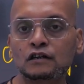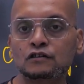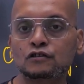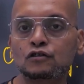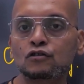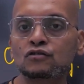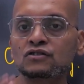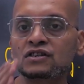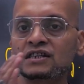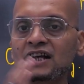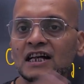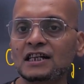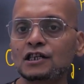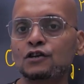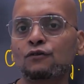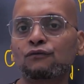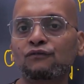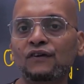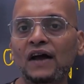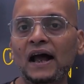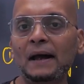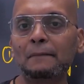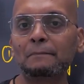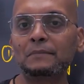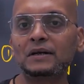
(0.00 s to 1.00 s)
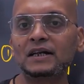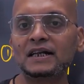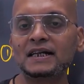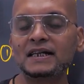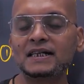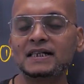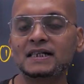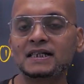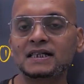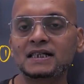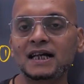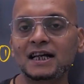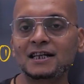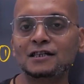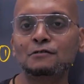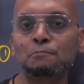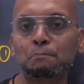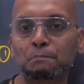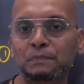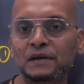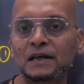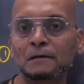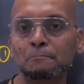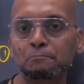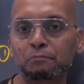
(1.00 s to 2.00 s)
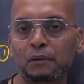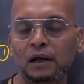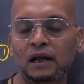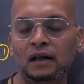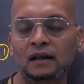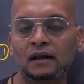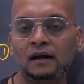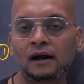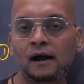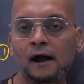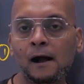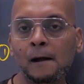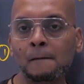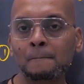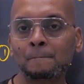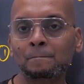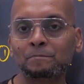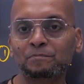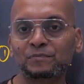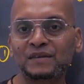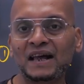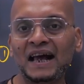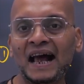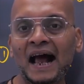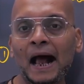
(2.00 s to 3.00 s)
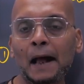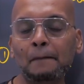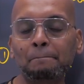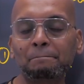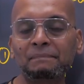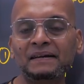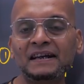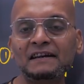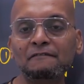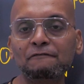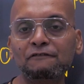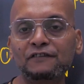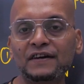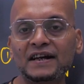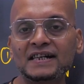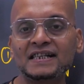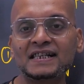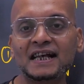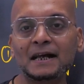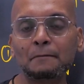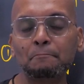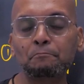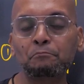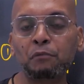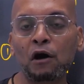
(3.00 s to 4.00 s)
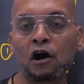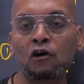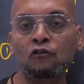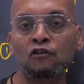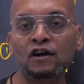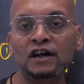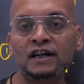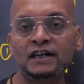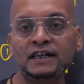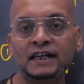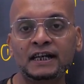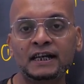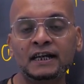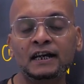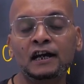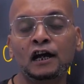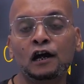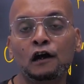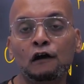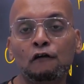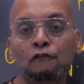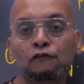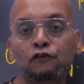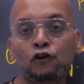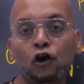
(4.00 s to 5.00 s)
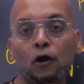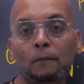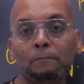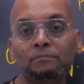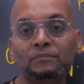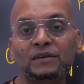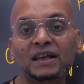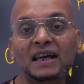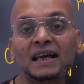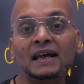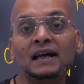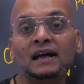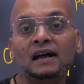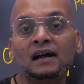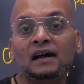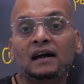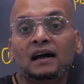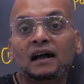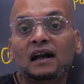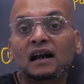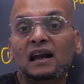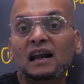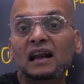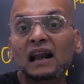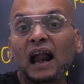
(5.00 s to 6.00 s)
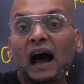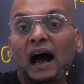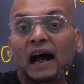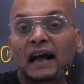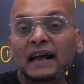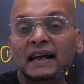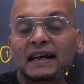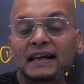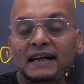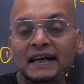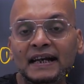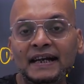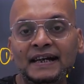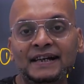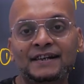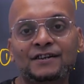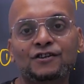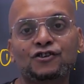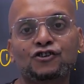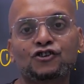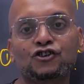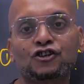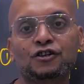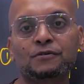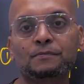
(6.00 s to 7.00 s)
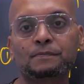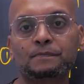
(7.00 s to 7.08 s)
So, such families, such people, they have been facing poverty from the lineage.